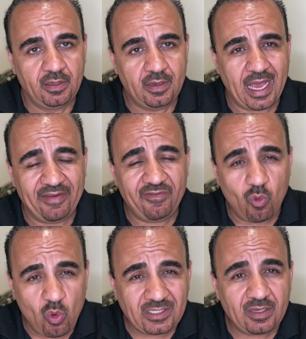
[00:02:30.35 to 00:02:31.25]
And if it
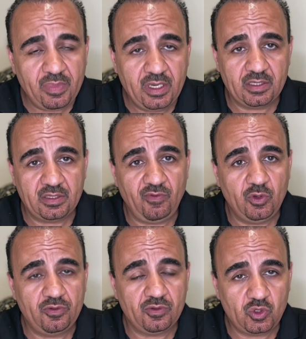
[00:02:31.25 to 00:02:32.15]
wasn't because of
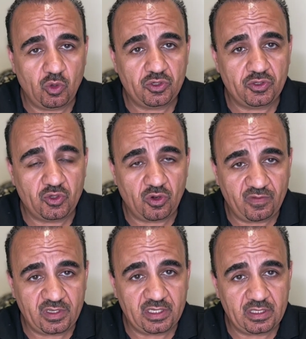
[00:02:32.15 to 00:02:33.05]
Lutheran Social
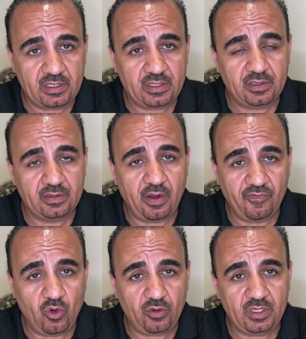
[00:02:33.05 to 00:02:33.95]
Services of
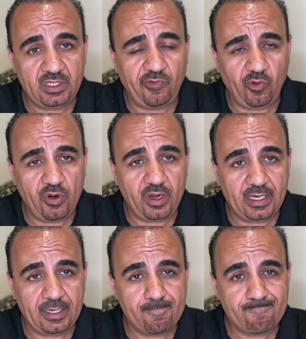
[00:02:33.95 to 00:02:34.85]
Northeast
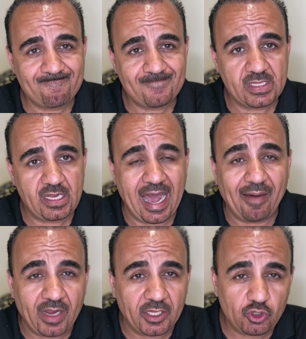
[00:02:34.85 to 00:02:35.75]
Florida, I'm
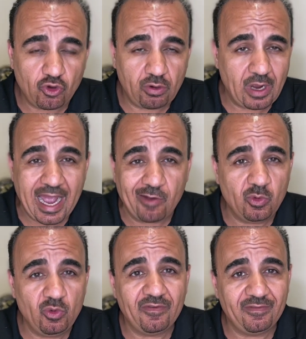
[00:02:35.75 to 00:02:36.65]
not sure how we
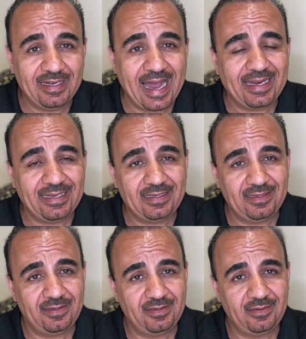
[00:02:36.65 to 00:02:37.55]
would have gotten
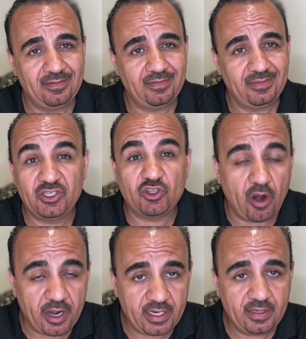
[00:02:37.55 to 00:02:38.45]

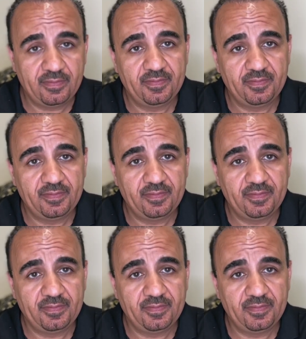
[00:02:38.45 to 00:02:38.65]
started.